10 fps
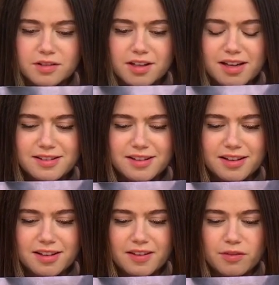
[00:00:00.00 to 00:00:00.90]
did I
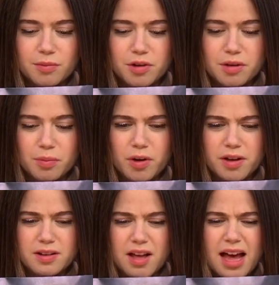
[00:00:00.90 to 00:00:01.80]
steal anything from Good
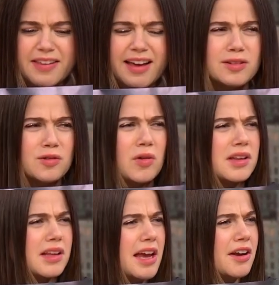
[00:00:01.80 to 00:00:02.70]
Boys? I think I stole
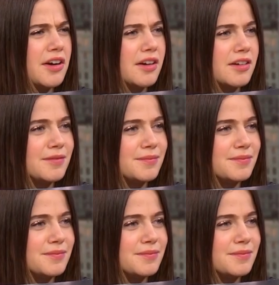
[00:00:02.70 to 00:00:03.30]
a lighter.